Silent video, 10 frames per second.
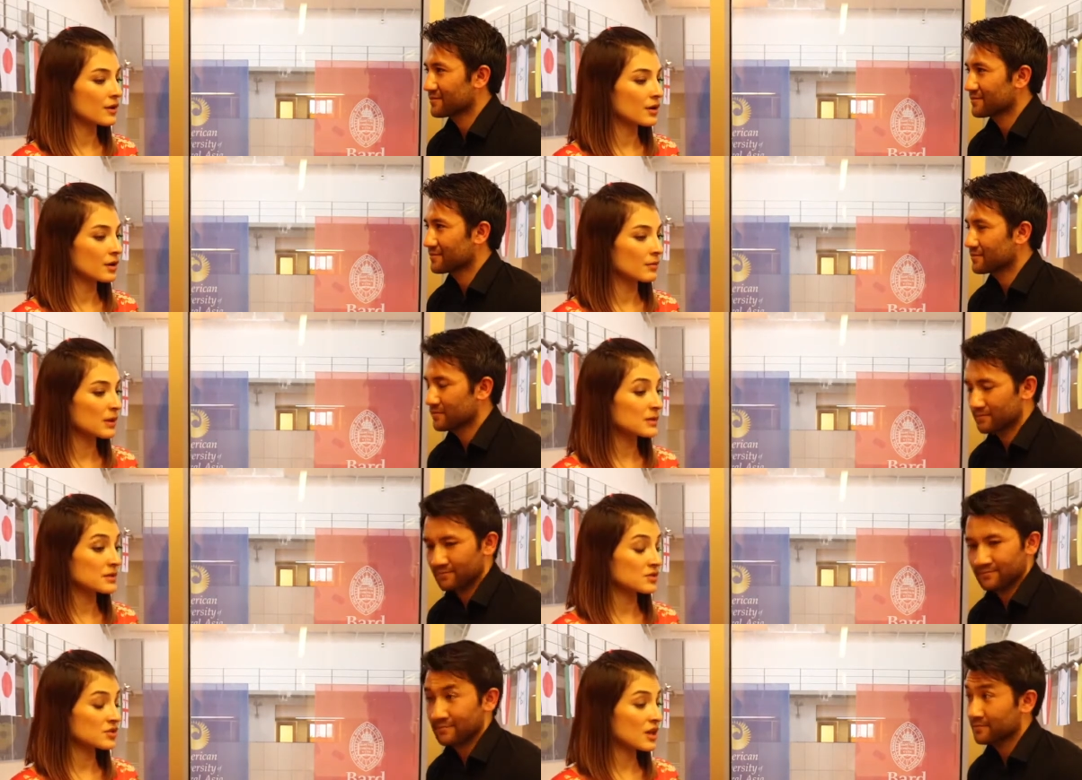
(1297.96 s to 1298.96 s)
Speaker 1: uh, it's
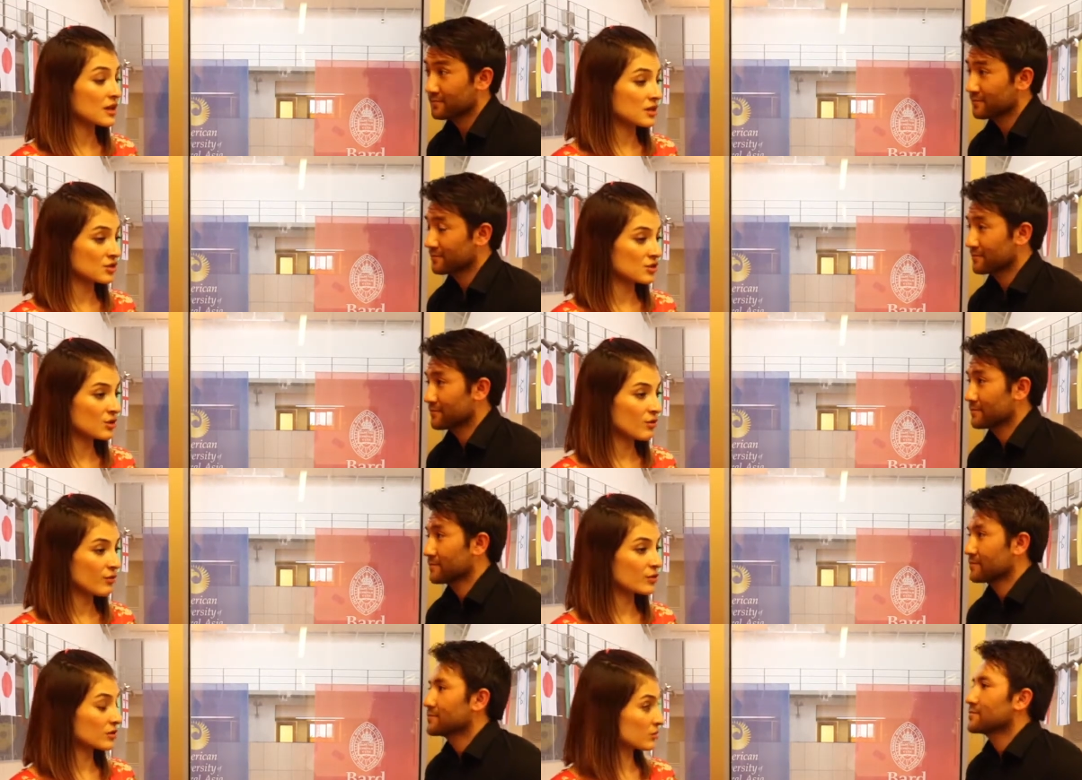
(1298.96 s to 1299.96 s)
a challenge
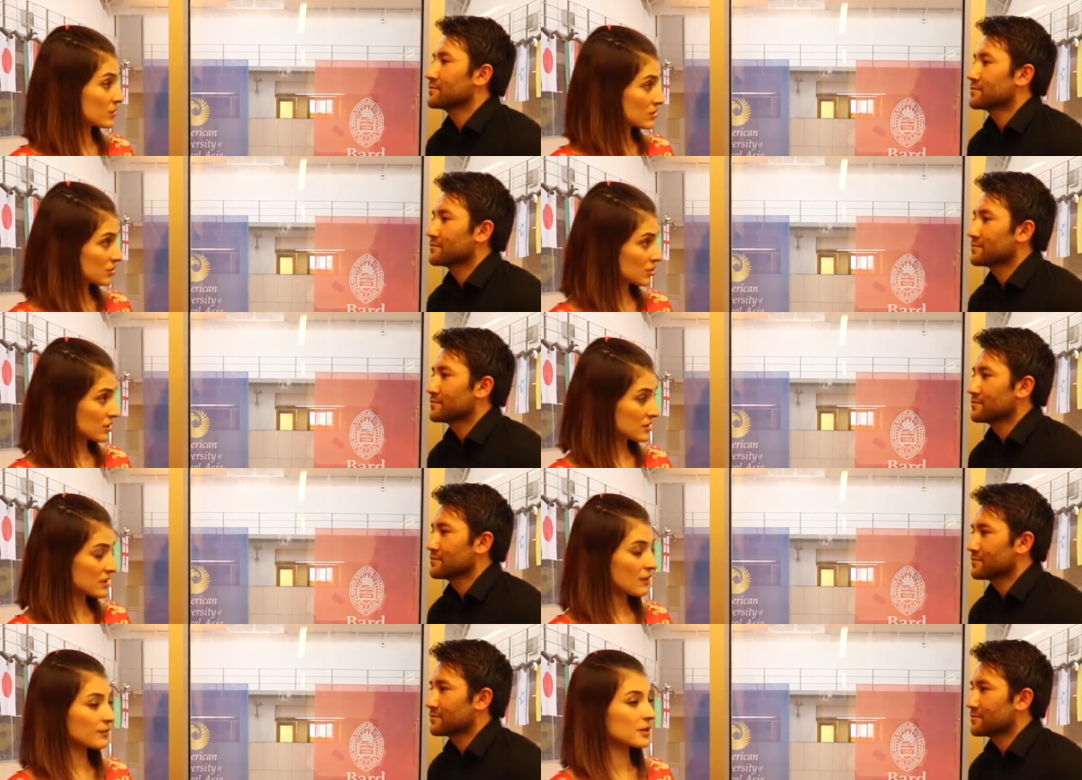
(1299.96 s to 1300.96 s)
for the researcher
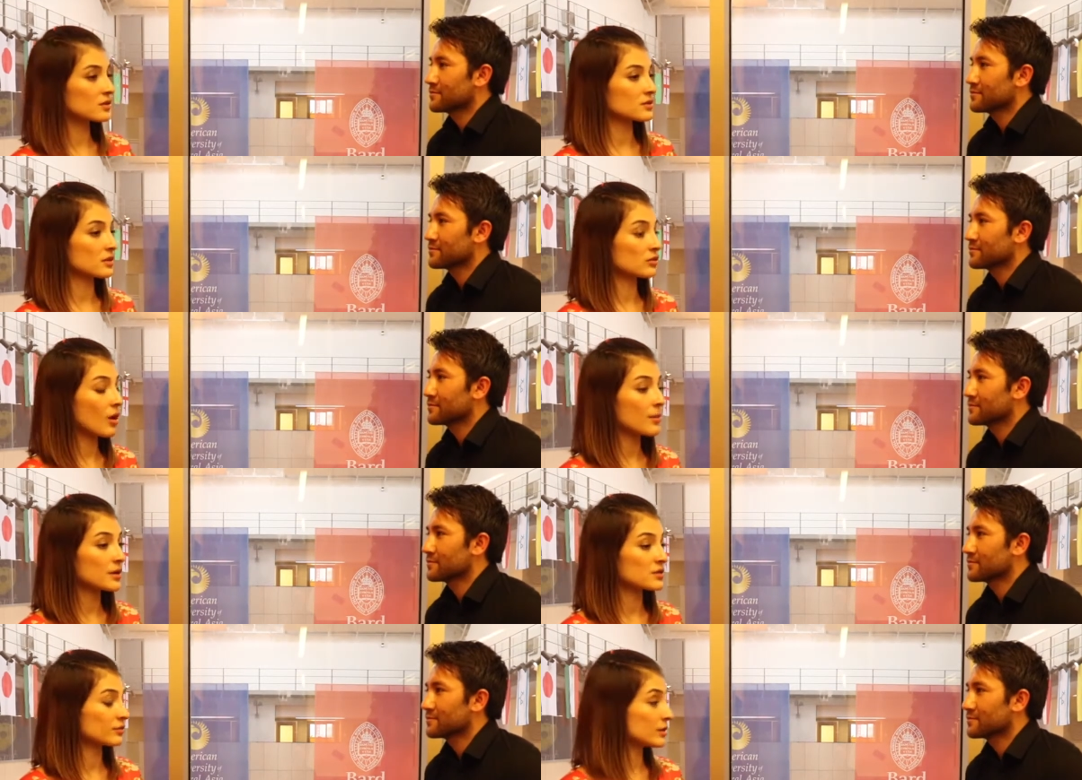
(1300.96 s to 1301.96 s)
itself because the
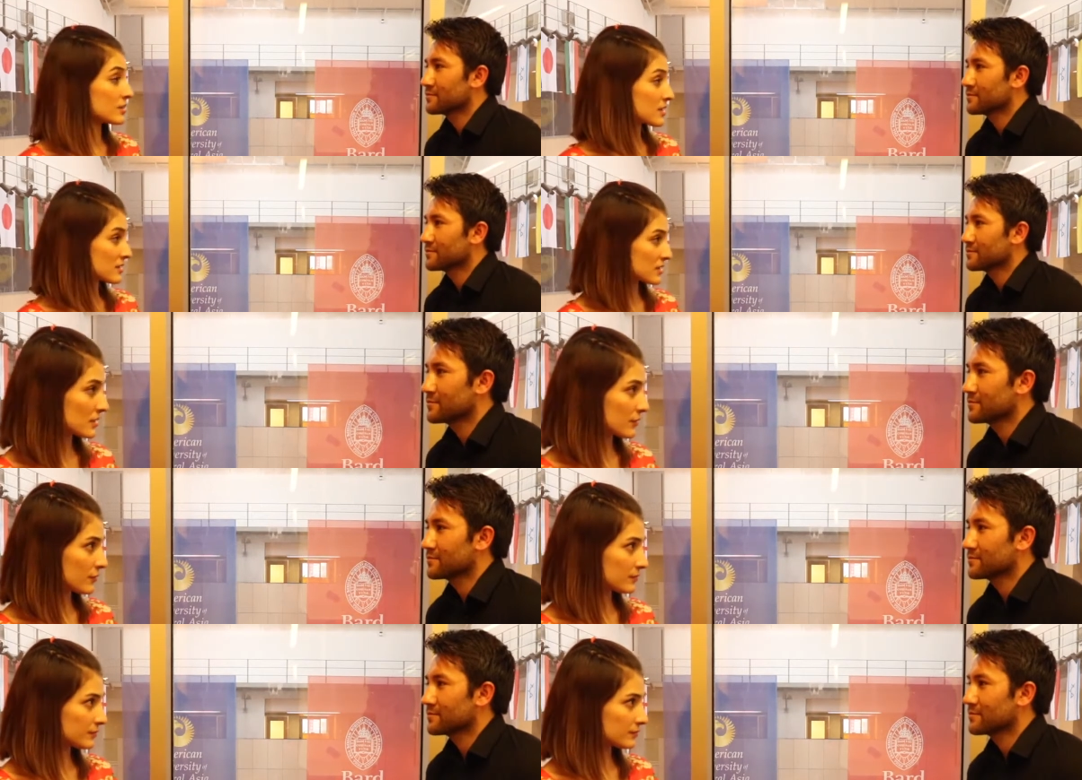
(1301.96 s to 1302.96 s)
topic is very
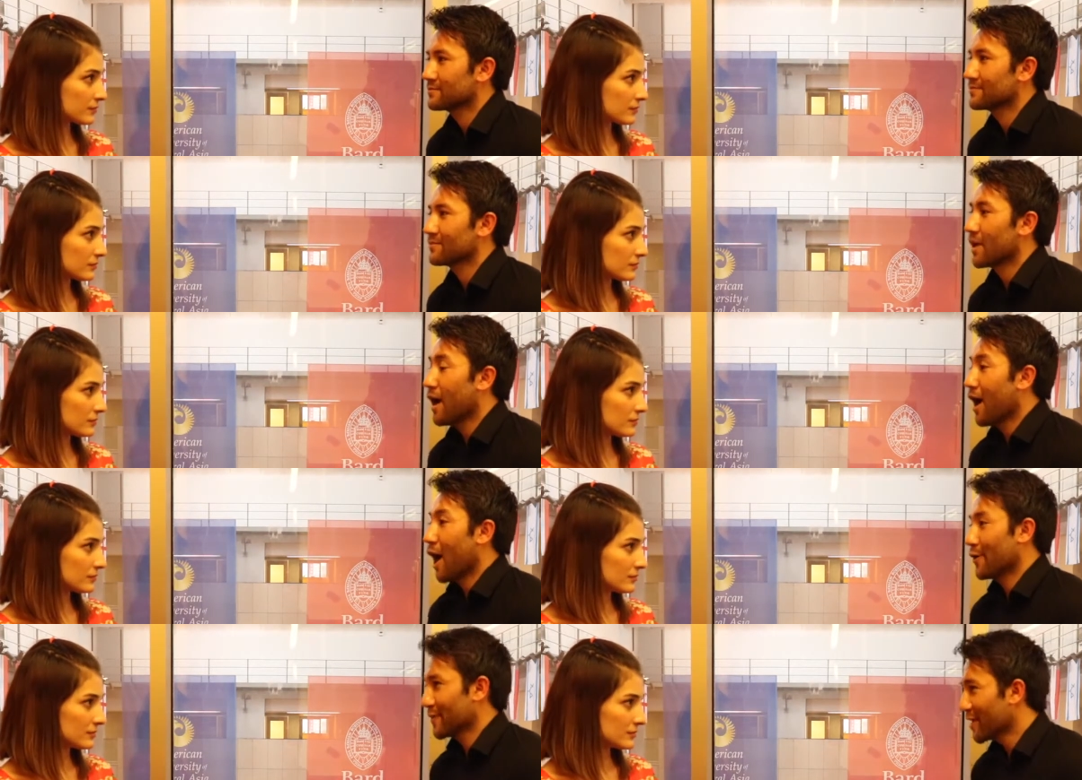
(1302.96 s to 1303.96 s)
sensitive.
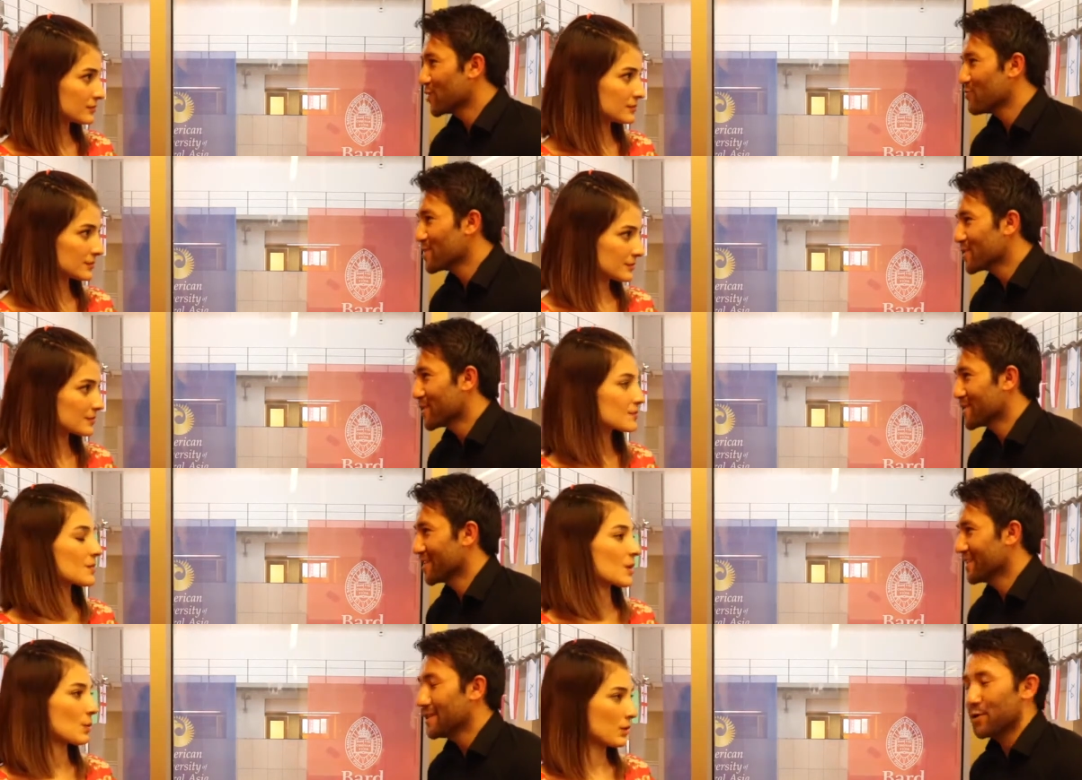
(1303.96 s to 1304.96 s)
Speaker 2: Well, thank you, Ms.
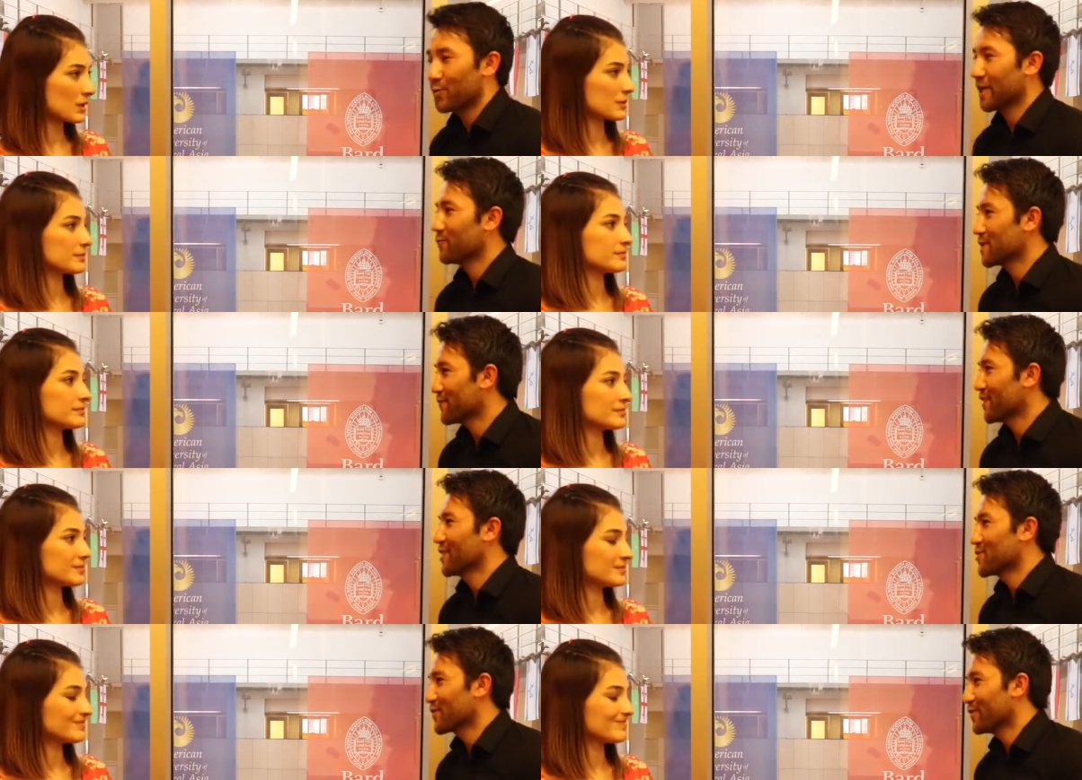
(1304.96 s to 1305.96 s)
Nazanin. It was a
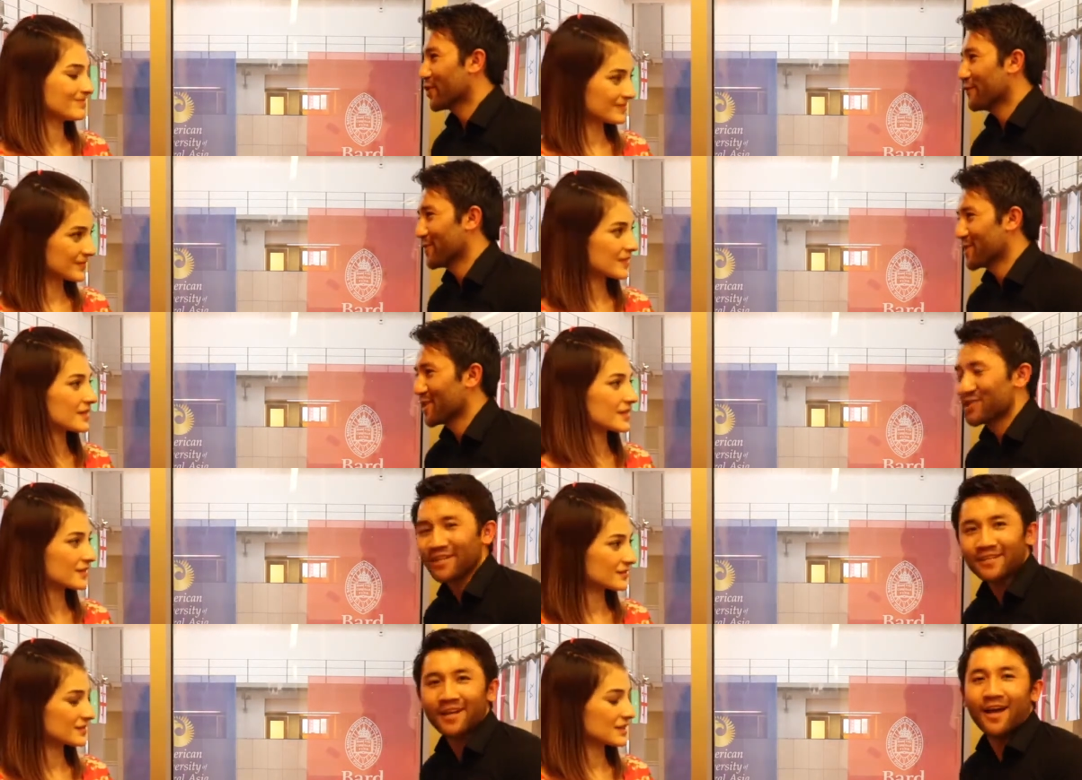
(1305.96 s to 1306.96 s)
very useful
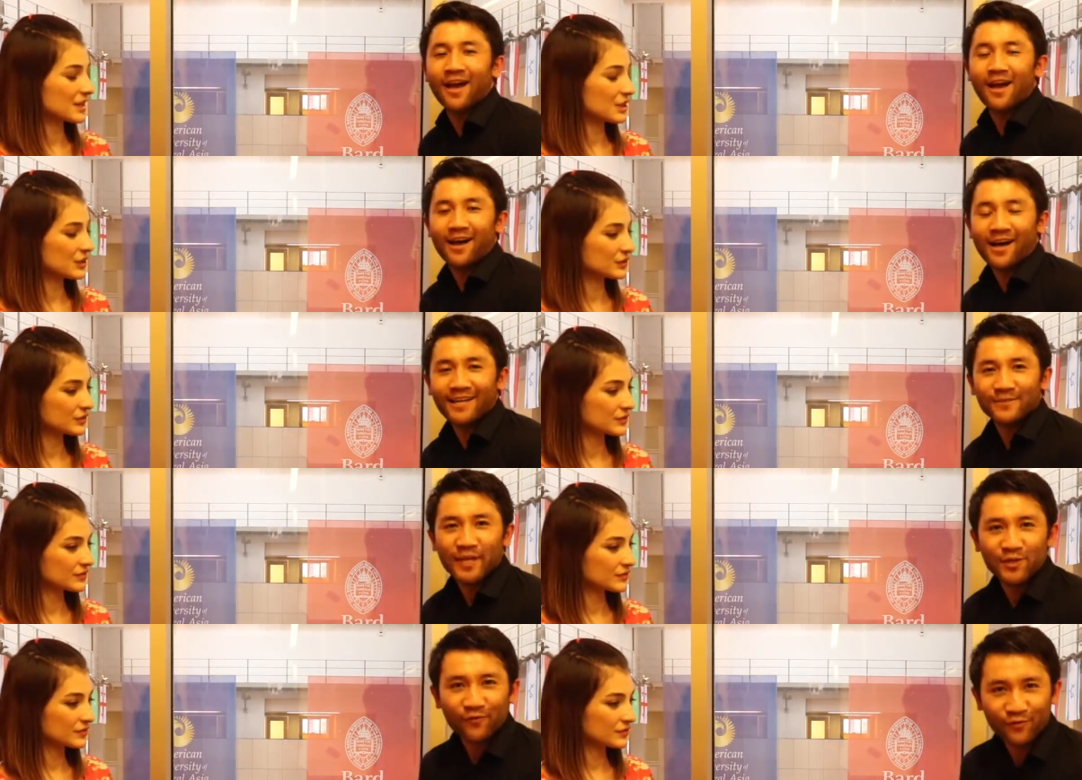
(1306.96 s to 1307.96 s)
conversation. Thank and
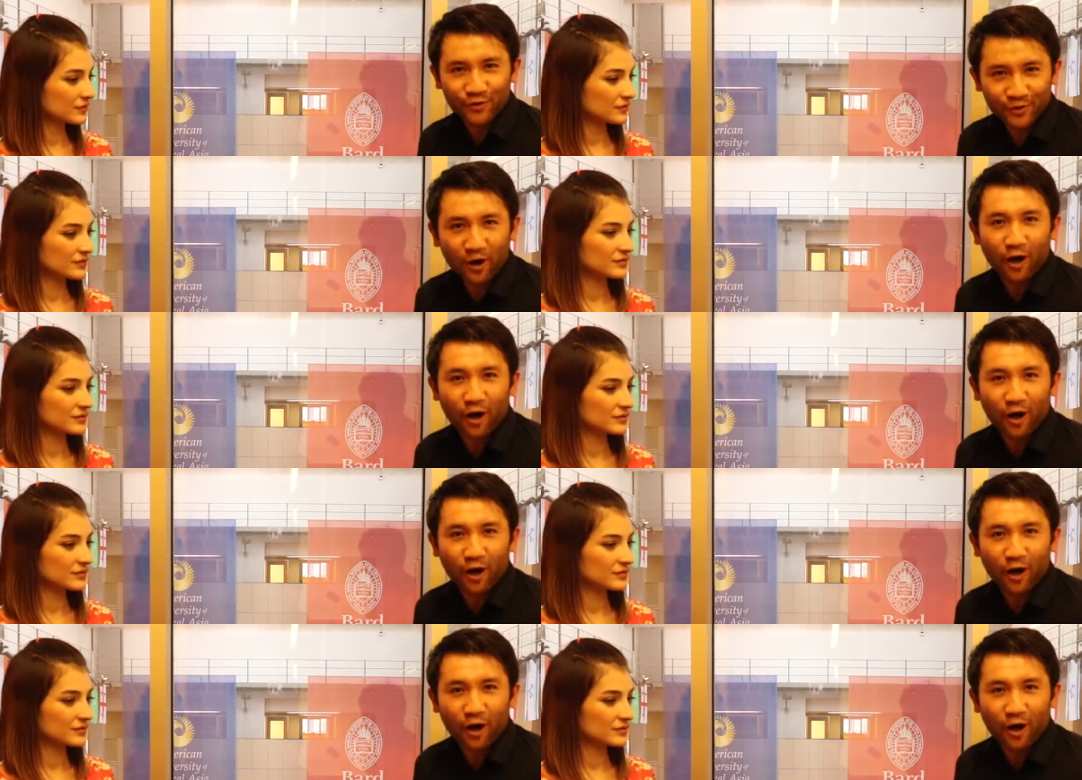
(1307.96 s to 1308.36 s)
thank you for